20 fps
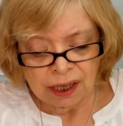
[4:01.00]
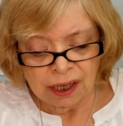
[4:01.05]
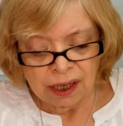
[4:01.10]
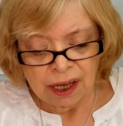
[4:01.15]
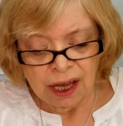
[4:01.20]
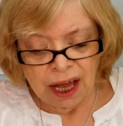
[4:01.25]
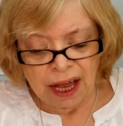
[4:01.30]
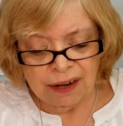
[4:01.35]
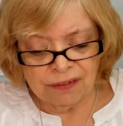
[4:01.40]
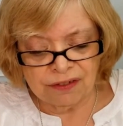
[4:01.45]

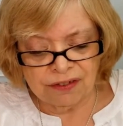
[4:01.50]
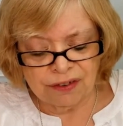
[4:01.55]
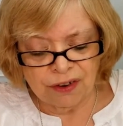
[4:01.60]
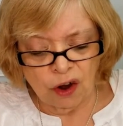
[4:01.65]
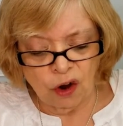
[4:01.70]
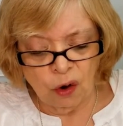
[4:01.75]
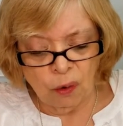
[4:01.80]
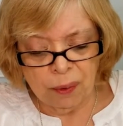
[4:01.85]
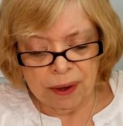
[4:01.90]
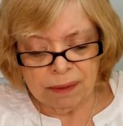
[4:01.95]
And
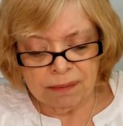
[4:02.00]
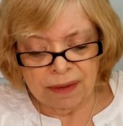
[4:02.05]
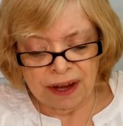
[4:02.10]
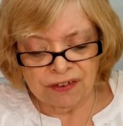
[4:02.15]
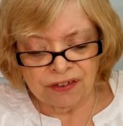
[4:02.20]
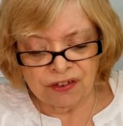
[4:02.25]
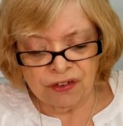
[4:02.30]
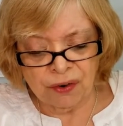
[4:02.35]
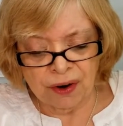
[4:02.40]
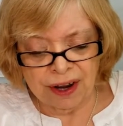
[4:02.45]
so we
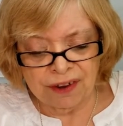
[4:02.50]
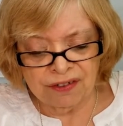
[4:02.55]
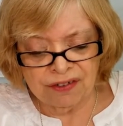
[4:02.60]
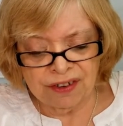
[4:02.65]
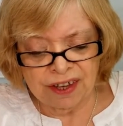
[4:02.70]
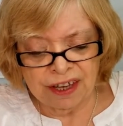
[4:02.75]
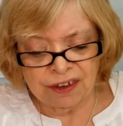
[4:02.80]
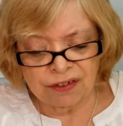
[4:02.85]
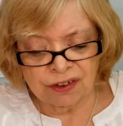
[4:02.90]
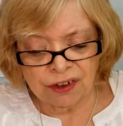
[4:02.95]
must trust
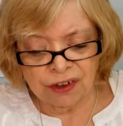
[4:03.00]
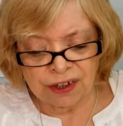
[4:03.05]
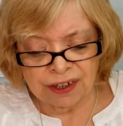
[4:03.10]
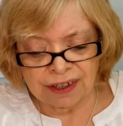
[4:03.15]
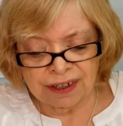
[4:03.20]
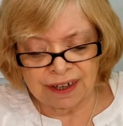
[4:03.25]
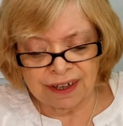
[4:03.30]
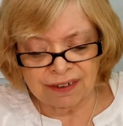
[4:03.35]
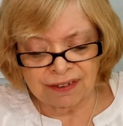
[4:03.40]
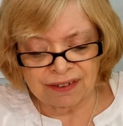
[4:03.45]
his
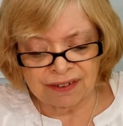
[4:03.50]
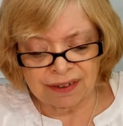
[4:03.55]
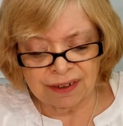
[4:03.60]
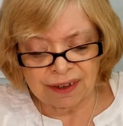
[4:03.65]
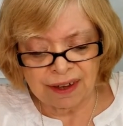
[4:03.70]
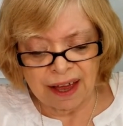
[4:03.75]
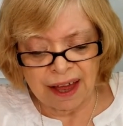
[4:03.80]
goodness